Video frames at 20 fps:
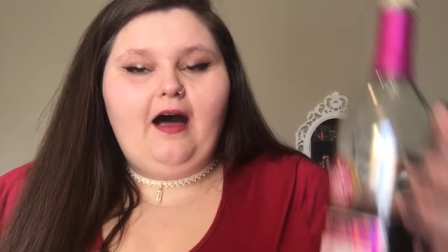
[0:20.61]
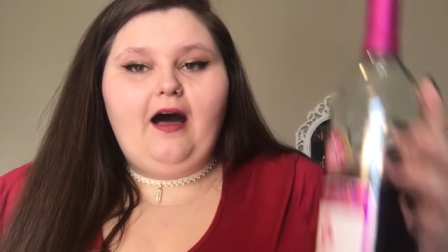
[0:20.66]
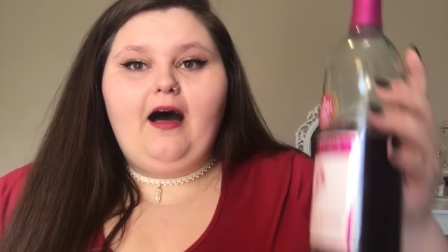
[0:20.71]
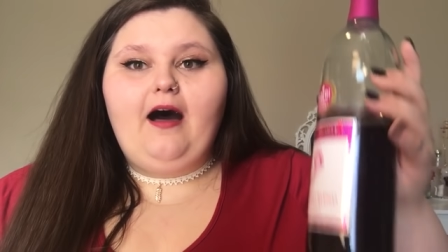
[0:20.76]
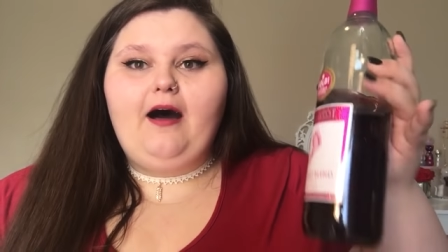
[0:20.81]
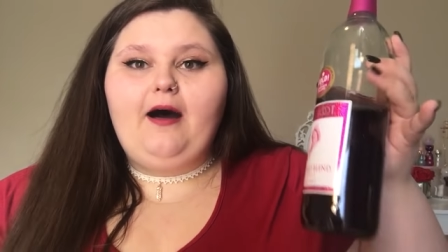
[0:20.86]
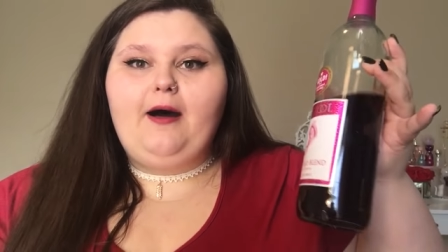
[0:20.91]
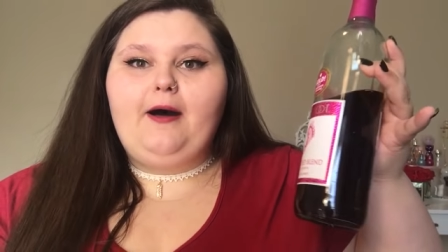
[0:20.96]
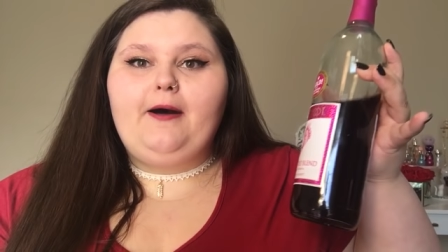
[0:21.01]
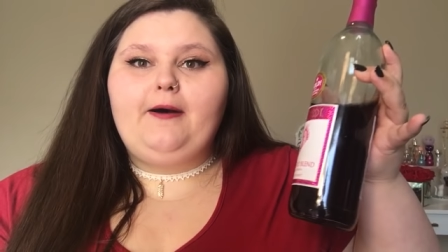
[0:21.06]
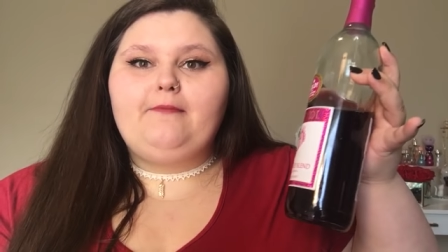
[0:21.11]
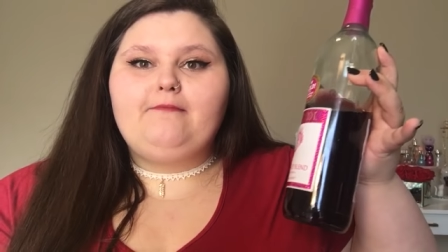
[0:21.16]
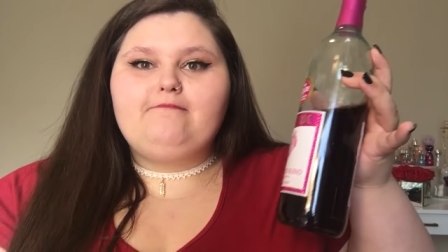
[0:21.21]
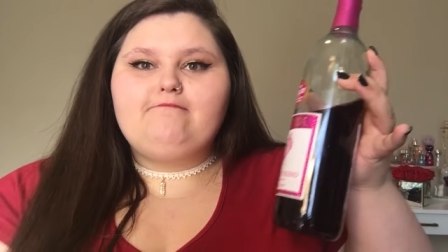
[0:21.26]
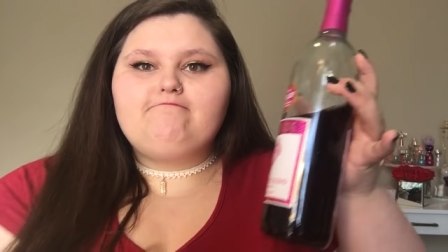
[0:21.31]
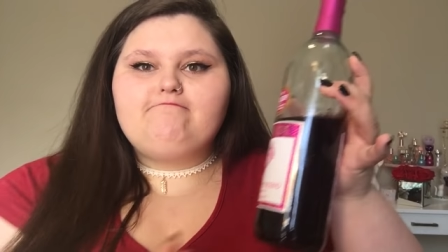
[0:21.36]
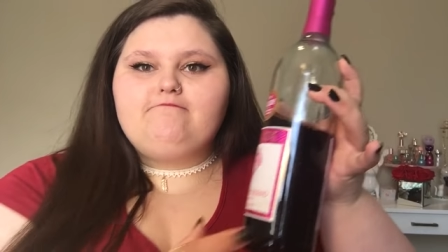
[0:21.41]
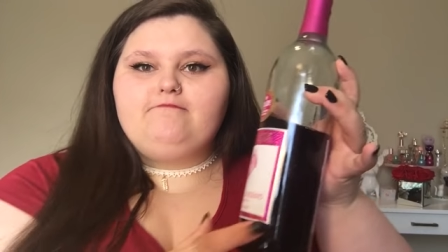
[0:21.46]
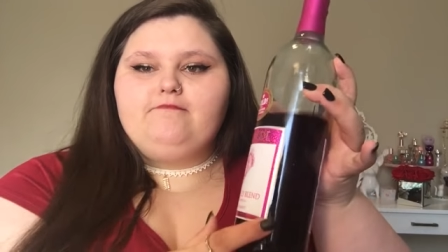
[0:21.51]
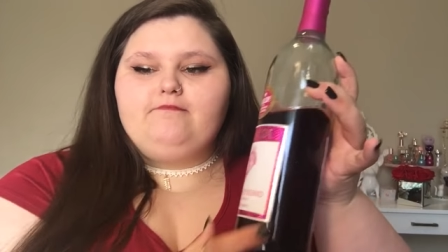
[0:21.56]
Um,
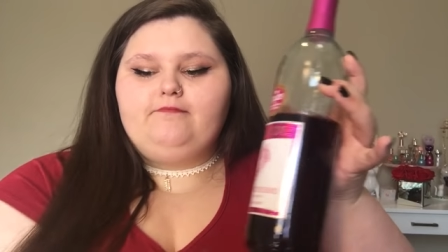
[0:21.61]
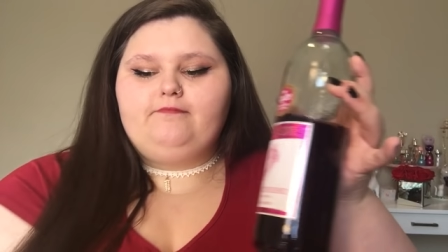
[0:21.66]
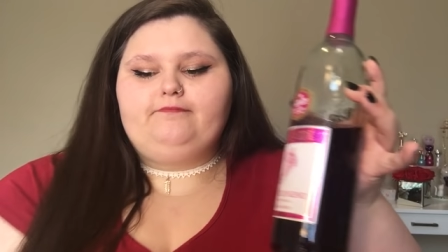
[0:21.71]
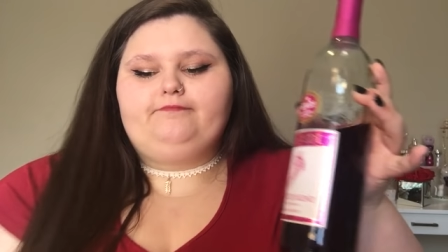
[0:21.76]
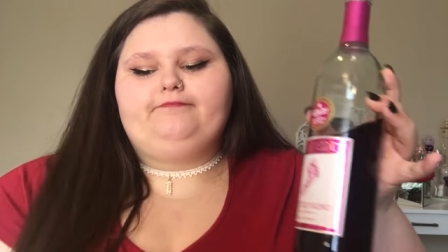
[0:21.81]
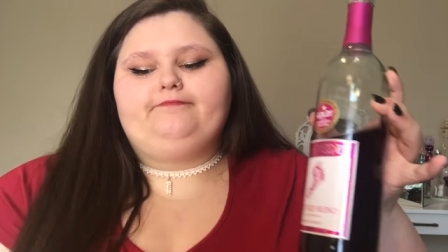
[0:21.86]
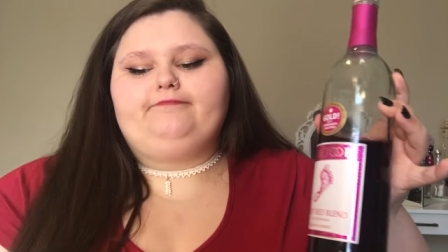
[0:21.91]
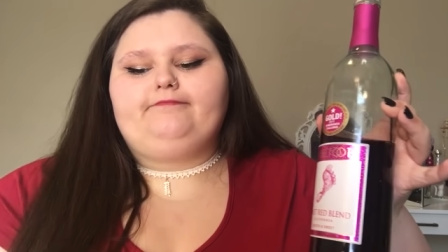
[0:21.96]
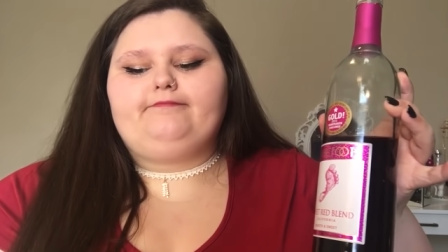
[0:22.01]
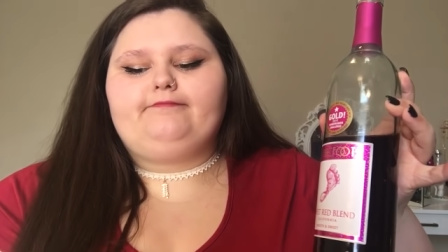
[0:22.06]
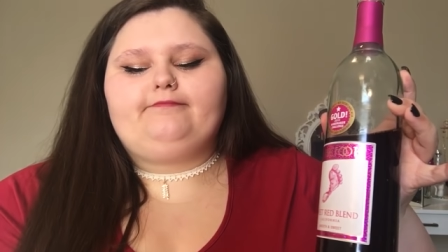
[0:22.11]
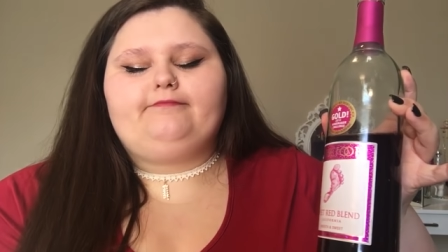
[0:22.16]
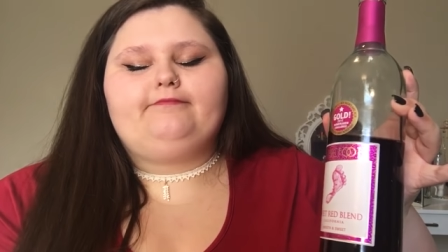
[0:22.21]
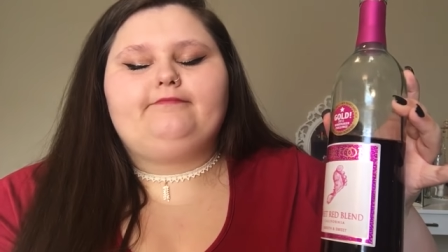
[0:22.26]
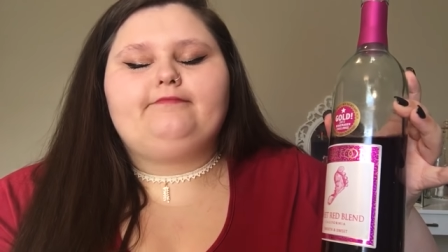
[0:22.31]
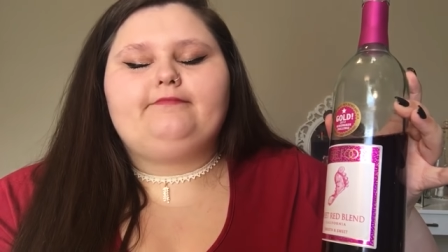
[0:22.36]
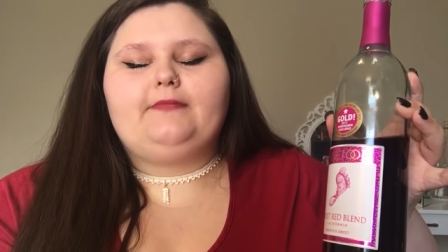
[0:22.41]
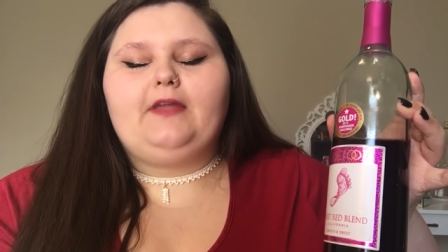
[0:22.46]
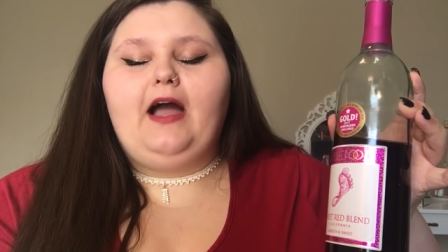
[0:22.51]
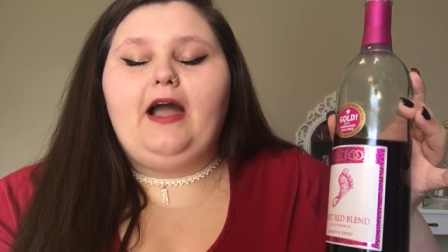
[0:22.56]

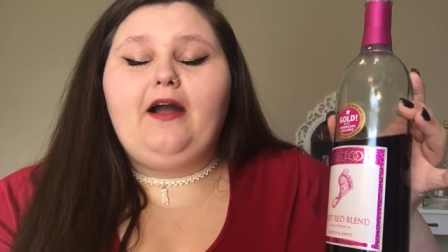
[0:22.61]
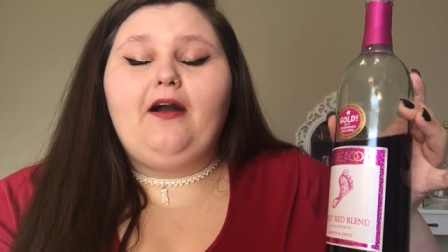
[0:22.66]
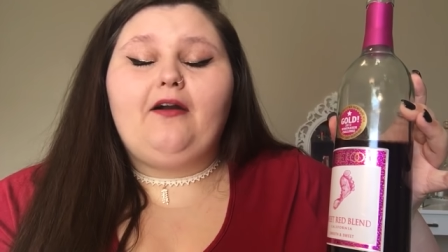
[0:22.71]
I